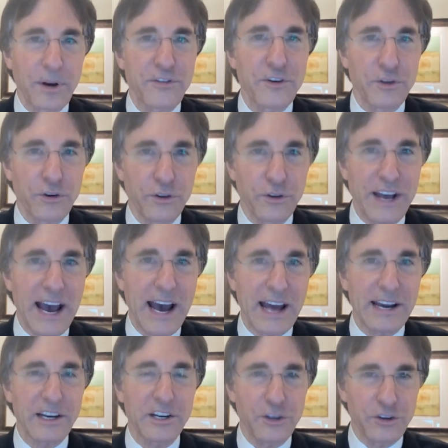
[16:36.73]
But if you do
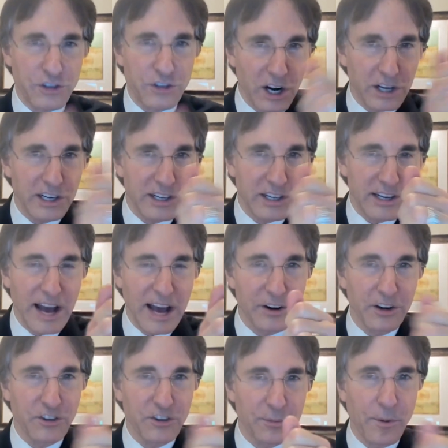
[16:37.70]
that and you chunk it
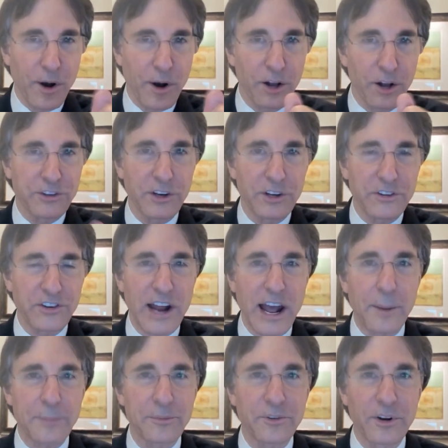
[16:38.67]
down into small
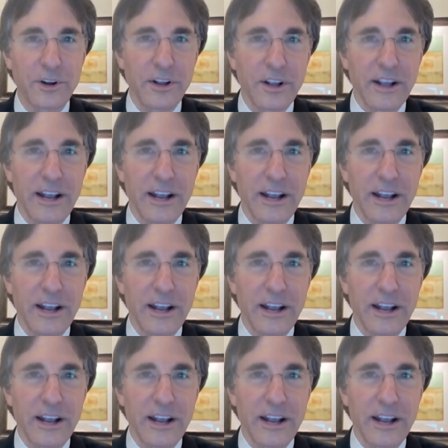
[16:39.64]
steps,